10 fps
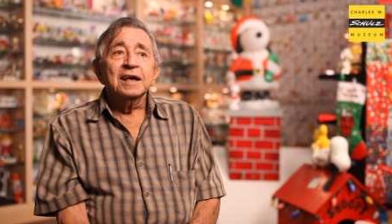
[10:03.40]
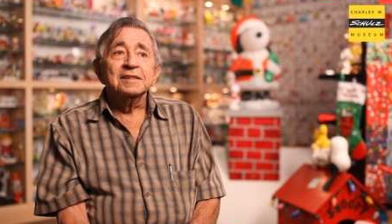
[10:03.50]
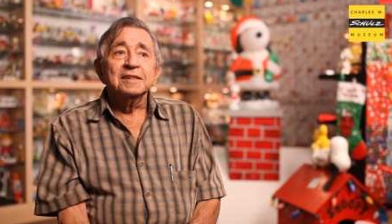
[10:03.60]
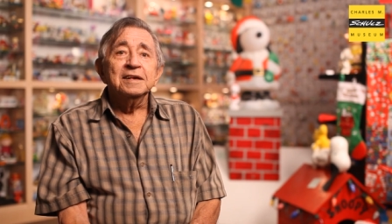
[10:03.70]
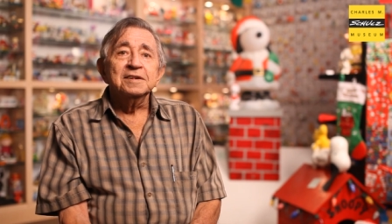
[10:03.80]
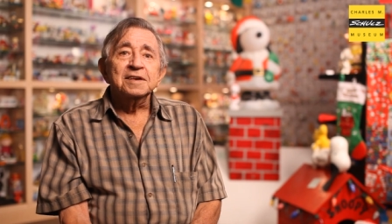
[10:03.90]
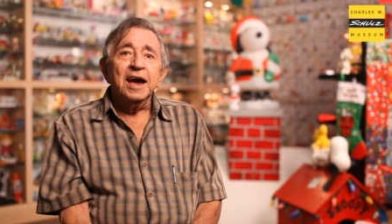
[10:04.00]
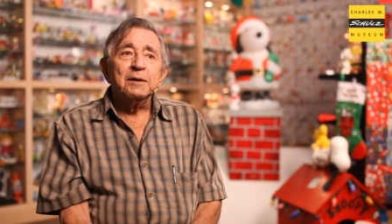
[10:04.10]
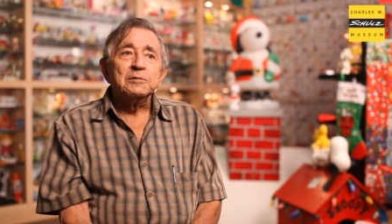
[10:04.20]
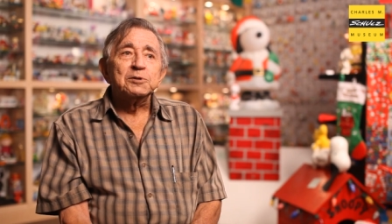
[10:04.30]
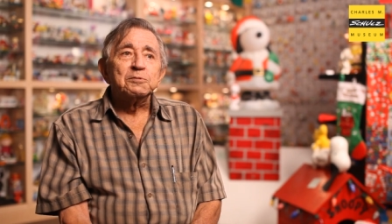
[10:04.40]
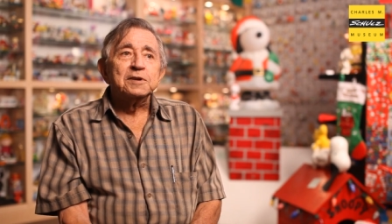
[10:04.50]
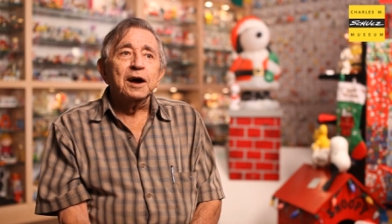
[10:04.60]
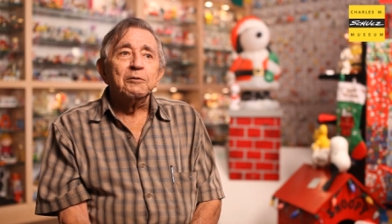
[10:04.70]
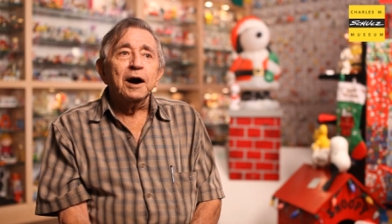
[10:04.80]
and these cameras were
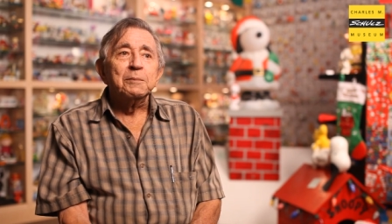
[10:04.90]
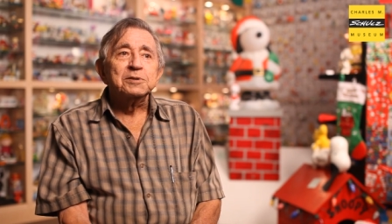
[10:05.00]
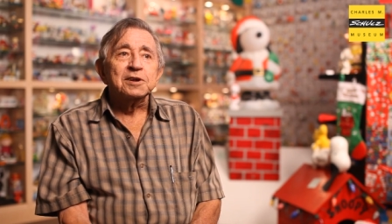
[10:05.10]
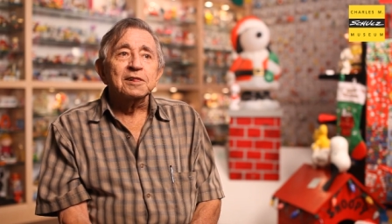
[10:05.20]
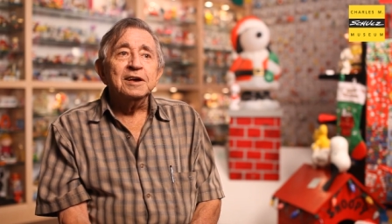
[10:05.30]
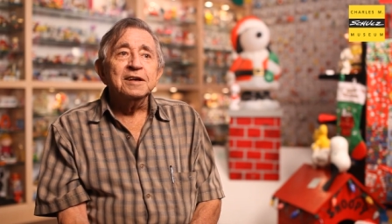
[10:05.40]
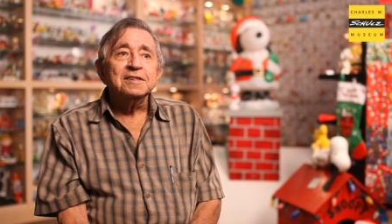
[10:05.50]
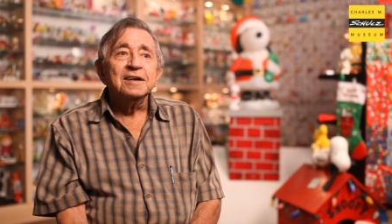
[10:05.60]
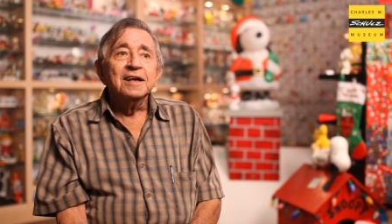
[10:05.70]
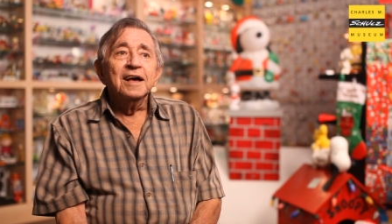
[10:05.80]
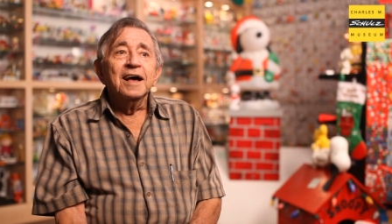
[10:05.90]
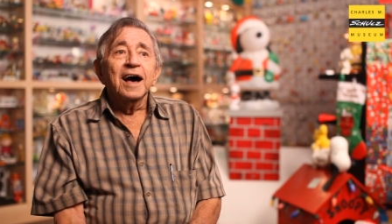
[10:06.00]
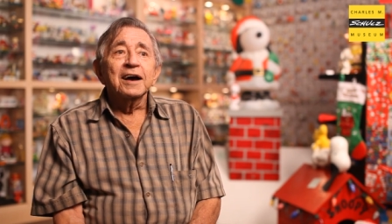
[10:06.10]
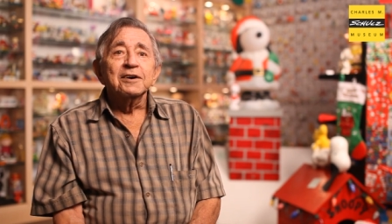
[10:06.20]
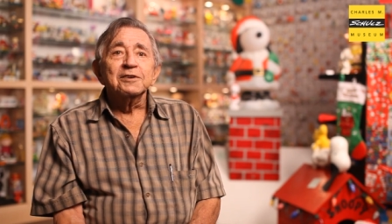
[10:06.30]
now obsolete.
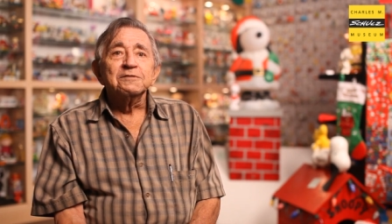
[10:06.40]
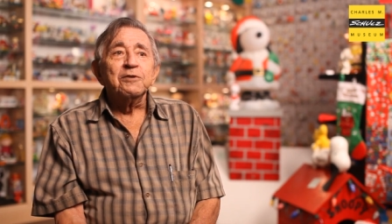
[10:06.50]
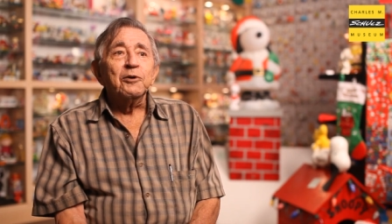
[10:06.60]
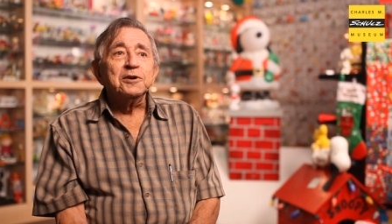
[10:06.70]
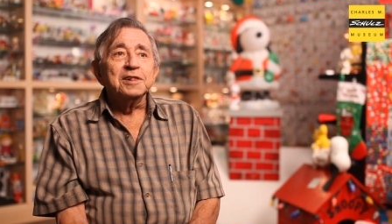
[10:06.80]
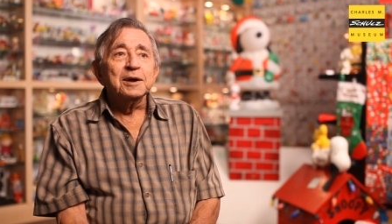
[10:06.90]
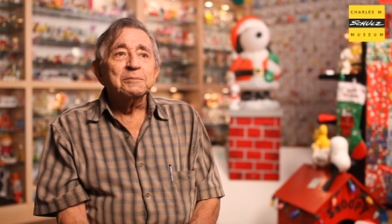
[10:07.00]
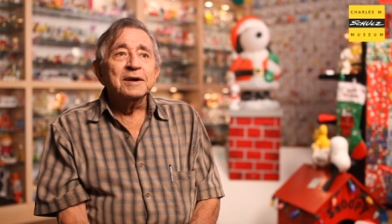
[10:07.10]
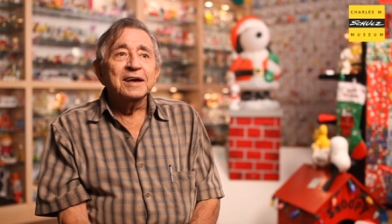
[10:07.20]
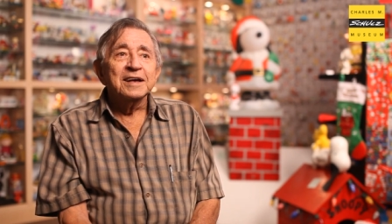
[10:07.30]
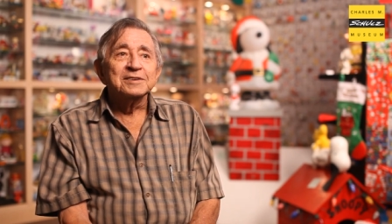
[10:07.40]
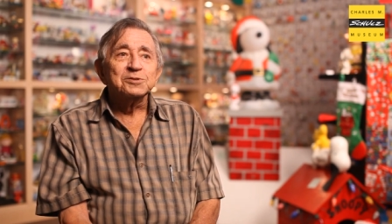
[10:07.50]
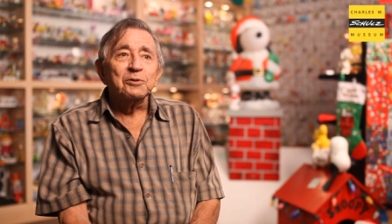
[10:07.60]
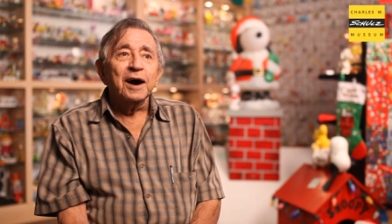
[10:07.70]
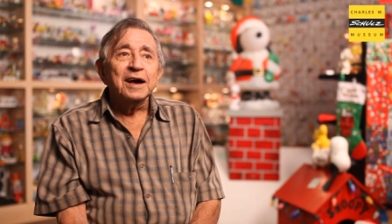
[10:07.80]
I could afford them, and
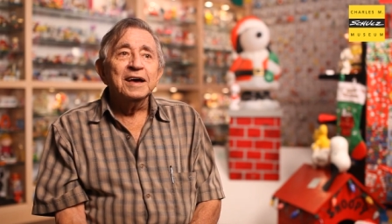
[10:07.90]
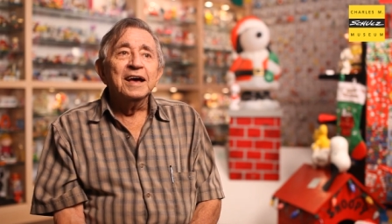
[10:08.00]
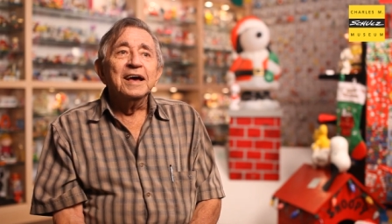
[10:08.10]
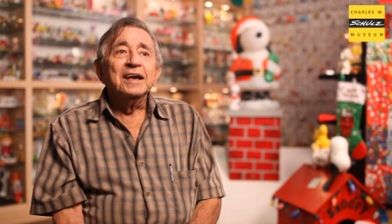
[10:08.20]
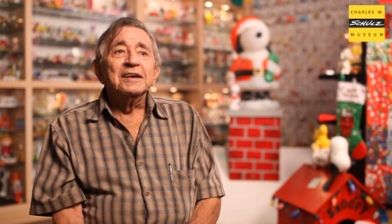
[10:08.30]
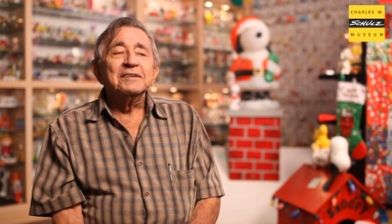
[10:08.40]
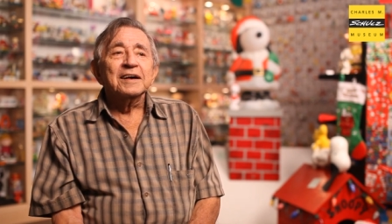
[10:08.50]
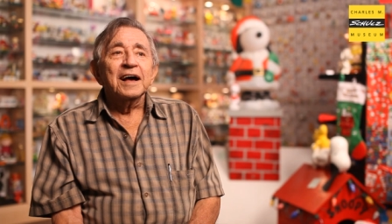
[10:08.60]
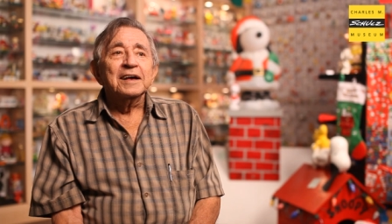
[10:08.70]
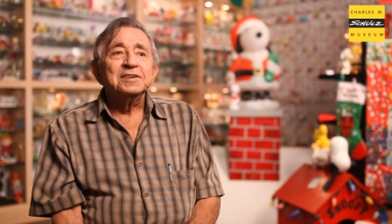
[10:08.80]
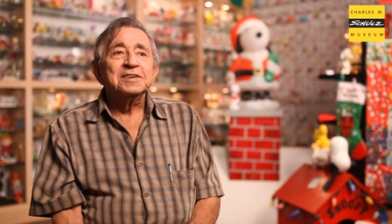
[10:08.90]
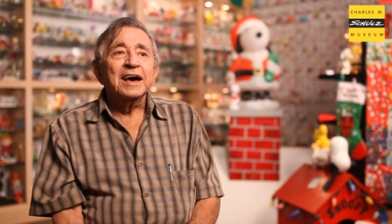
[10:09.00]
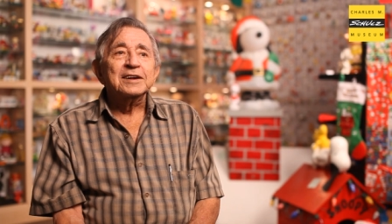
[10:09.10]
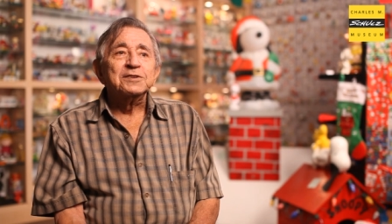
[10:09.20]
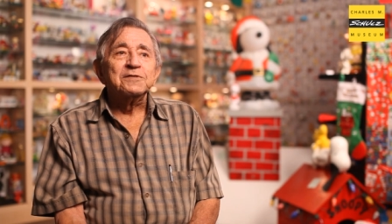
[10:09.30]
so I, I
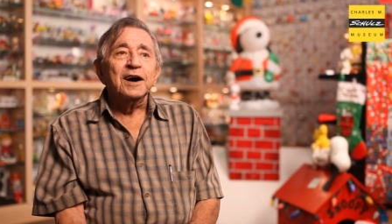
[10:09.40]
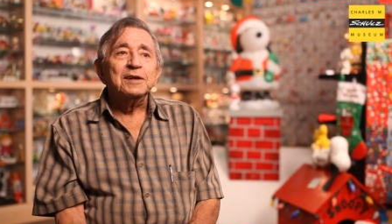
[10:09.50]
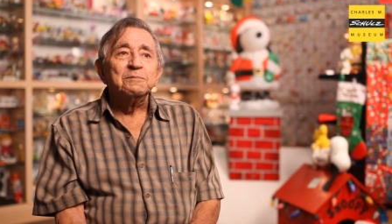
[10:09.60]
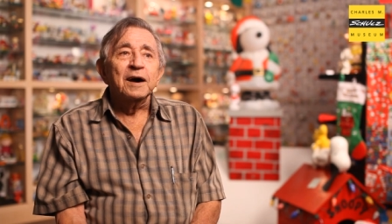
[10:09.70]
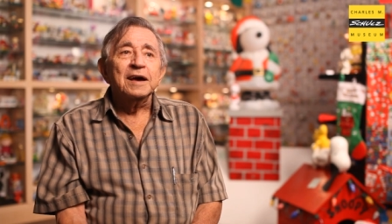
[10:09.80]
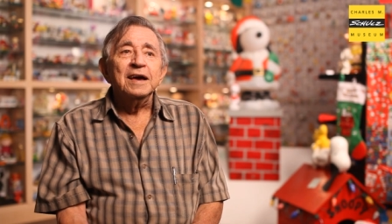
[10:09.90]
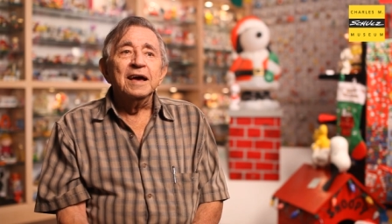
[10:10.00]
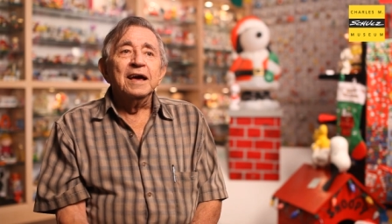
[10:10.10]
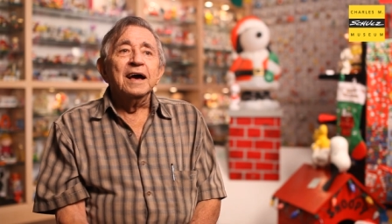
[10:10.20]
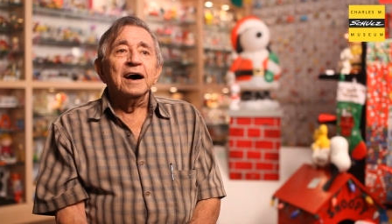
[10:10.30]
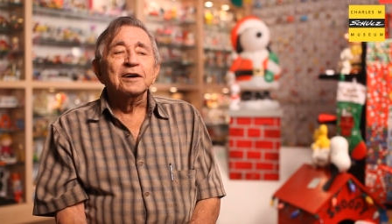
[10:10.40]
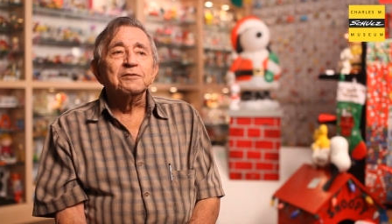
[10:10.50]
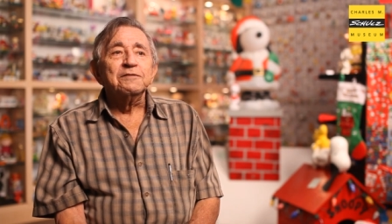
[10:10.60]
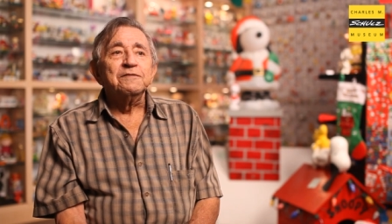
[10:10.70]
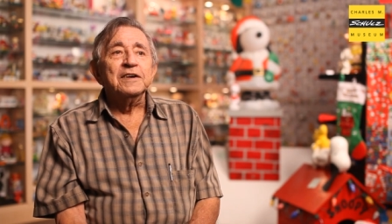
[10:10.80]
satisfied my
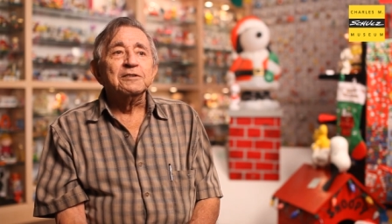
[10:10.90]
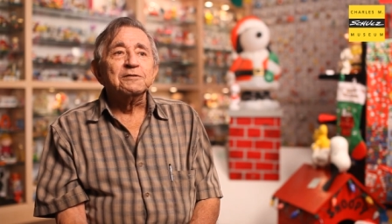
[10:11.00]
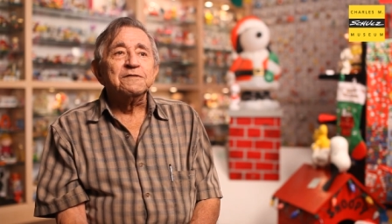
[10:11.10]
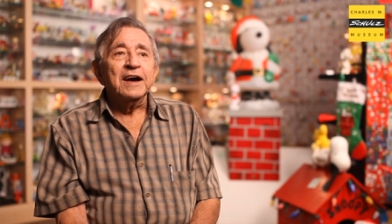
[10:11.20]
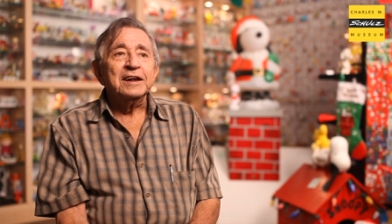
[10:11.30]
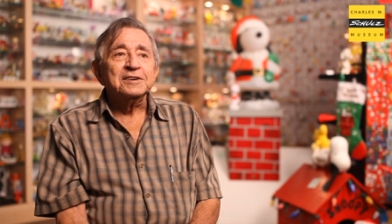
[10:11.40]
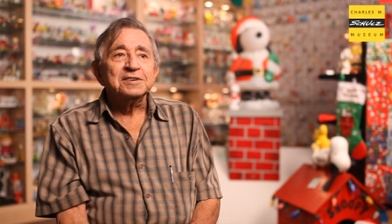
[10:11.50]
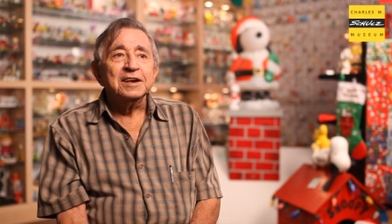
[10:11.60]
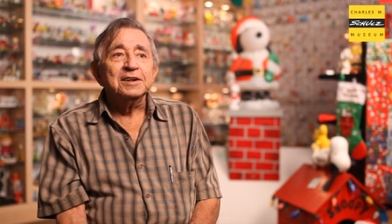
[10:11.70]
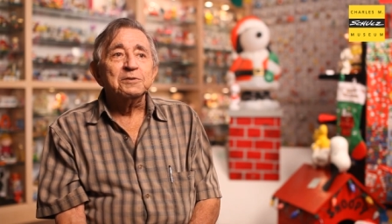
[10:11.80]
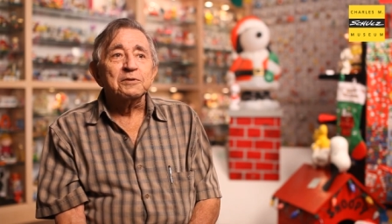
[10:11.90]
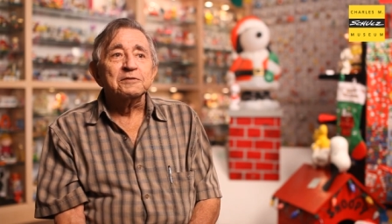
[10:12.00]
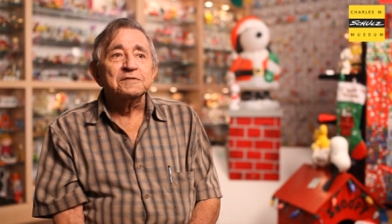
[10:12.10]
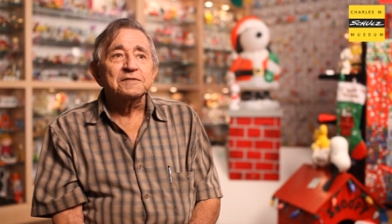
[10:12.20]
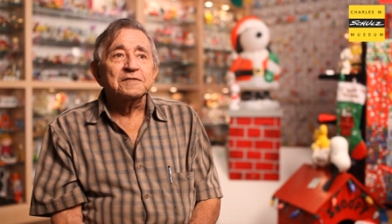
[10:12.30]
unfilled fantasies of